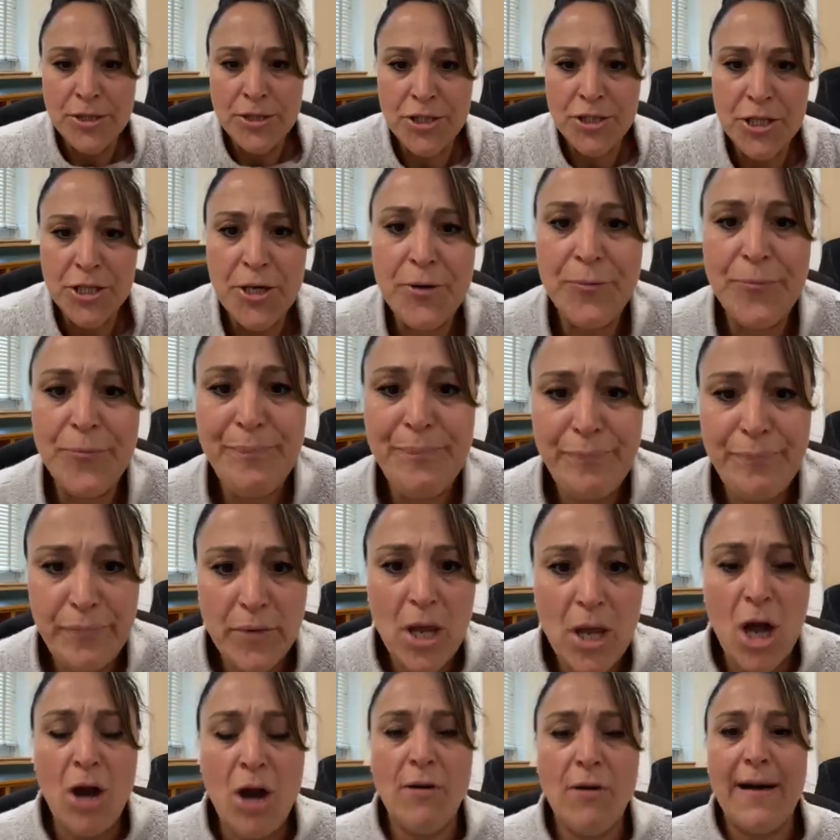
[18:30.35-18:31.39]
So
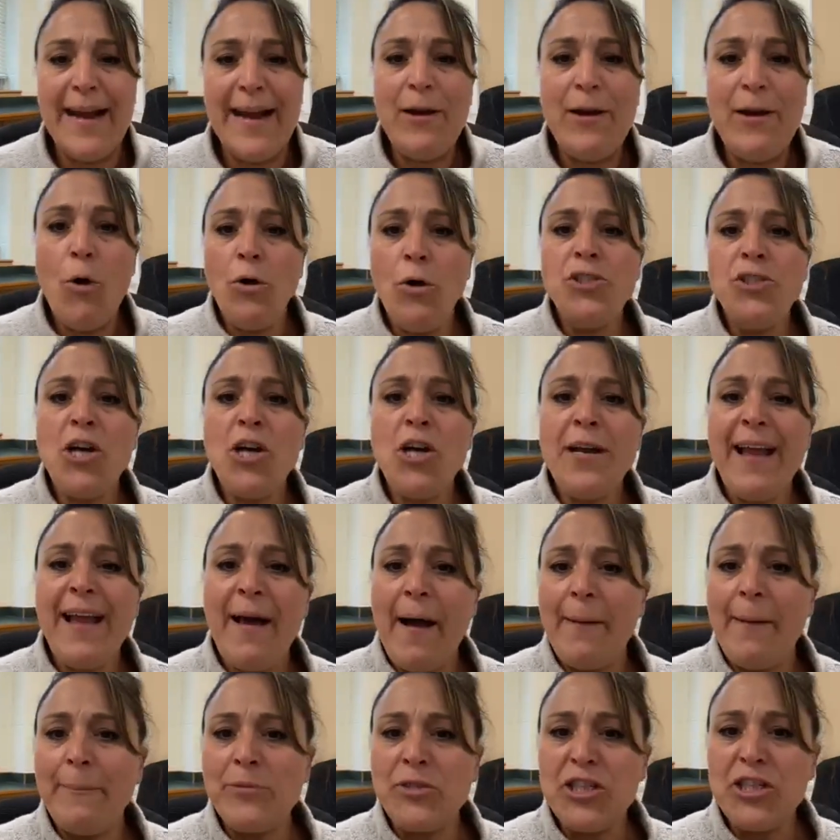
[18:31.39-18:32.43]
all right, hold on.
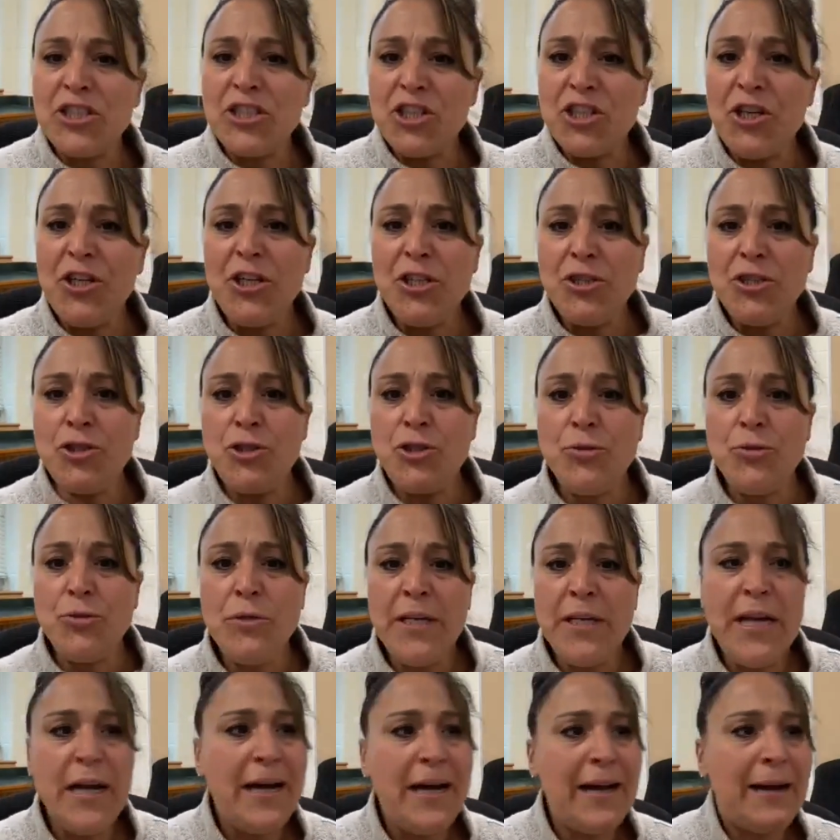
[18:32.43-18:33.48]
I'm just gonna,
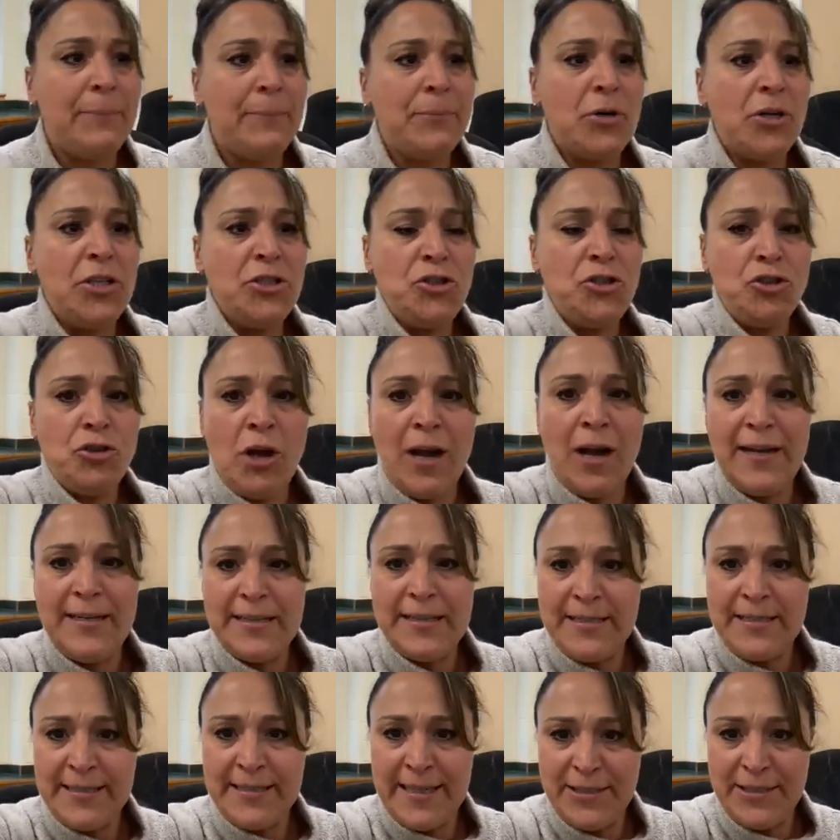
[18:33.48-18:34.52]
Julia, I'm gonna try to
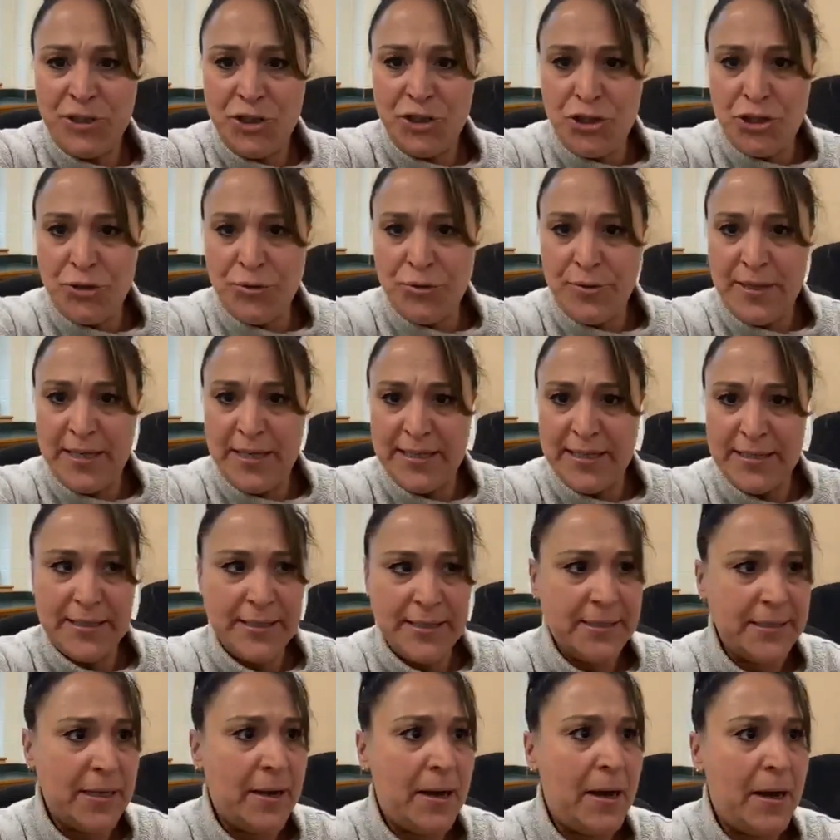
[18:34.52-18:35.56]
send you this,
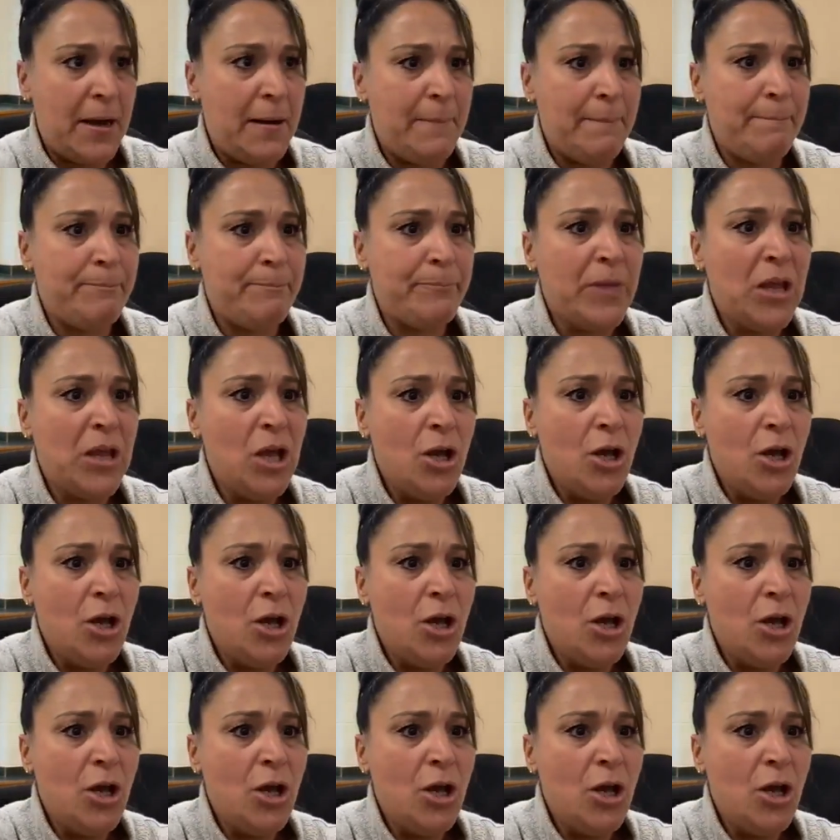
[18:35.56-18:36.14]
um,